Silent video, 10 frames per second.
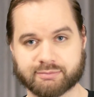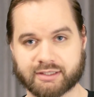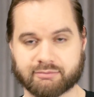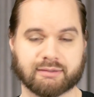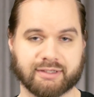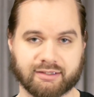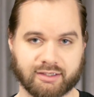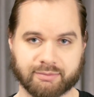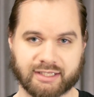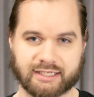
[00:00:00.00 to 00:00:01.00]
but it reminded me a
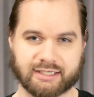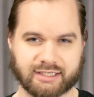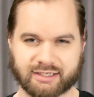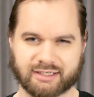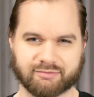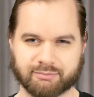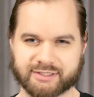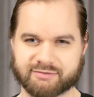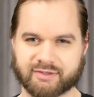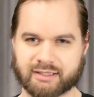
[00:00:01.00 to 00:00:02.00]
little bit of that, got a kind of a
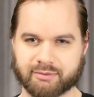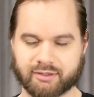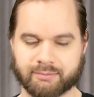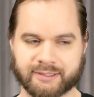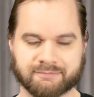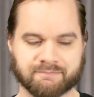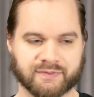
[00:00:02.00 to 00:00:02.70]
Myst vibe a little bit.